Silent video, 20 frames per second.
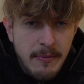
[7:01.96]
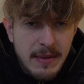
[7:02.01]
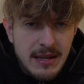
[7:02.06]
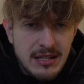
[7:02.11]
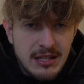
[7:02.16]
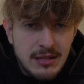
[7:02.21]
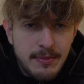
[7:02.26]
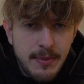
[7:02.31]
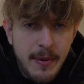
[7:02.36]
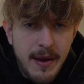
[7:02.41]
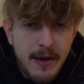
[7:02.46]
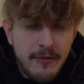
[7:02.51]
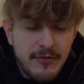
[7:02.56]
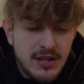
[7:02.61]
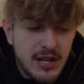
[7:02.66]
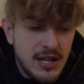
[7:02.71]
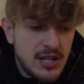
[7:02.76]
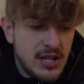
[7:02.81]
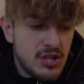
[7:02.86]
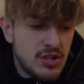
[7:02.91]
basically to prepare for
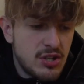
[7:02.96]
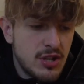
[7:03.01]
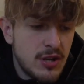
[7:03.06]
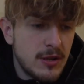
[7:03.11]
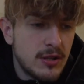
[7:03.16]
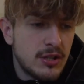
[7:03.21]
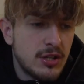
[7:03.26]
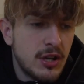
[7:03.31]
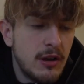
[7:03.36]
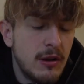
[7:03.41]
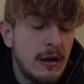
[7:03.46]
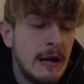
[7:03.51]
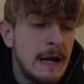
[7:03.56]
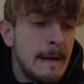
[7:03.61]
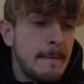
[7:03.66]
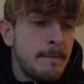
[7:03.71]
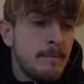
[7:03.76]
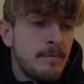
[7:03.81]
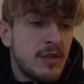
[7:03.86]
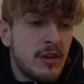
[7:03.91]
digestion so
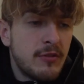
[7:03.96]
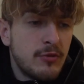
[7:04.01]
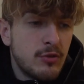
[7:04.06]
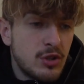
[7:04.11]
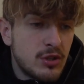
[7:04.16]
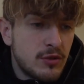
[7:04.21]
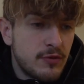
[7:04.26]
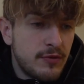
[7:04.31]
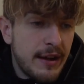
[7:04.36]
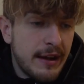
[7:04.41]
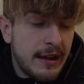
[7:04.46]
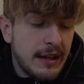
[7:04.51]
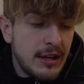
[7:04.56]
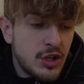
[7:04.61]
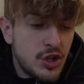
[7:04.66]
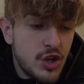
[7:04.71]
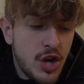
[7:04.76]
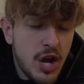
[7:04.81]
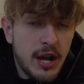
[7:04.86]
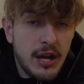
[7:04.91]
if you're just
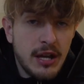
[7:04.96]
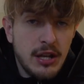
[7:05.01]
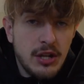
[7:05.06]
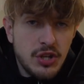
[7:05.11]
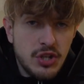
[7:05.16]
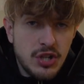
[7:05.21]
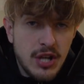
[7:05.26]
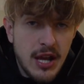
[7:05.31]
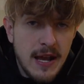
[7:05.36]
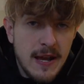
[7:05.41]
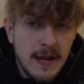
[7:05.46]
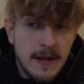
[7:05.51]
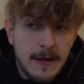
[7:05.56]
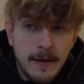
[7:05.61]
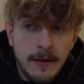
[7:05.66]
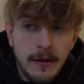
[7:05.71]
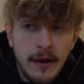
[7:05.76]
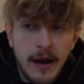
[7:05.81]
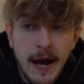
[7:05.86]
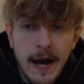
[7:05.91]
fucking chugging a shake
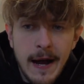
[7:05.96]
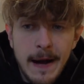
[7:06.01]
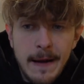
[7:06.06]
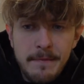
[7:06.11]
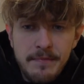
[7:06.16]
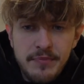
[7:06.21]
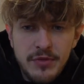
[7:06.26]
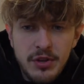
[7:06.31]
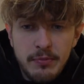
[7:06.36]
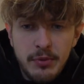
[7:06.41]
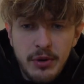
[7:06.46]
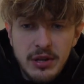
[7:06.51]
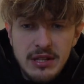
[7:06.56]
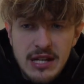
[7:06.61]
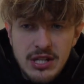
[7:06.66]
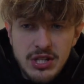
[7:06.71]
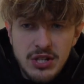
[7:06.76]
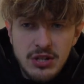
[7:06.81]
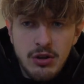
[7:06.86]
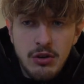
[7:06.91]
um, your body's
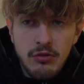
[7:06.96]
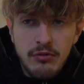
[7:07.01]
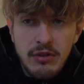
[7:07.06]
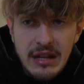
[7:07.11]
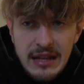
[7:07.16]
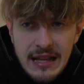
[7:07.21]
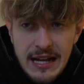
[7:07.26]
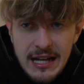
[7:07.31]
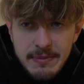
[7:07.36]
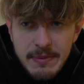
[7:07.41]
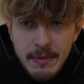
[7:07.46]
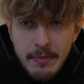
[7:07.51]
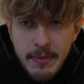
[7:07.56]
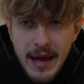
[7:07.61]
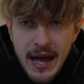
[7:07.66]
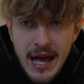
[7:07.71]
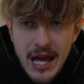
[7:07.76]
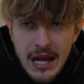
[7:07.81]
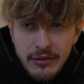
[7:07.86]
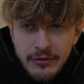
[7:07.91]
actually not really that
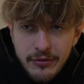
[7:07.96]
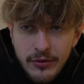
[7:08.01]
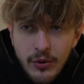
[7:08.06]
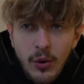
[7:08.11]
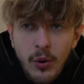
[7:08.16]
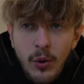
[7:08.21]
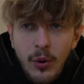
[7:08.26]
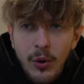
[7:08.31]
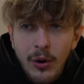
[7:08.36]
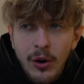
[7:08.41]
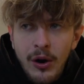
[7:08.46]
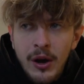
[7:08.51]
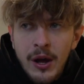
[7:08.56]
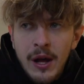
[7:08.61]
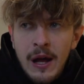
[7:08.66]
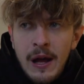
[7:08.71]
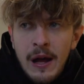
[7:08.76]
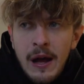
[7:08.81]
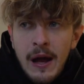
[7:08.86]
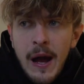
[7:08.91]
prepared for
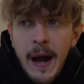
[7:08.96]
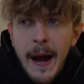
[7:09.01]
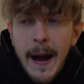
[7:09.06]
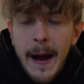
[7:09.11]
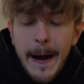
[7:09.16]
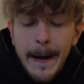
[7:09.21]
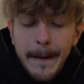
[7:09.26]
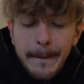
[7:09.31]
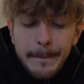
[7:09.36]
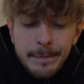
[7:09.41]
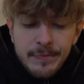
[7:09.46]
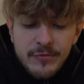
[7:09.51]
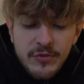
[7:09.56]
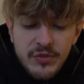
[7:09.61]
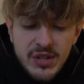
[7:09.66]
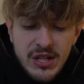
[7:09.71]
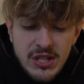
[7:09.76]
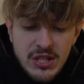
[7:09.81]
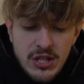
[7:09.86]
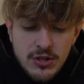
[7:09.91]
um,
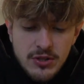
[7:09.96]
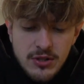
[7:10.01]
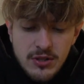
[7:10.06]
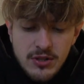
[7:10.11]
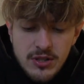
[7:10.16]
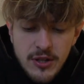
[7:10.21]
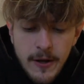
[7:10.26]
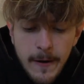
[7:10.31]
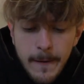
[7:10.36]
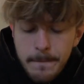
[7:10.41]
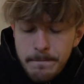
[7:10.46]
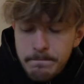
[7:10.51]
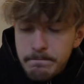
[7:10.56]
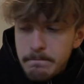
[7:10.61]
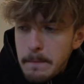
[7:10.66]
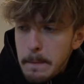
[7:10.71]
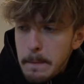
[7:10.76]
for digestion so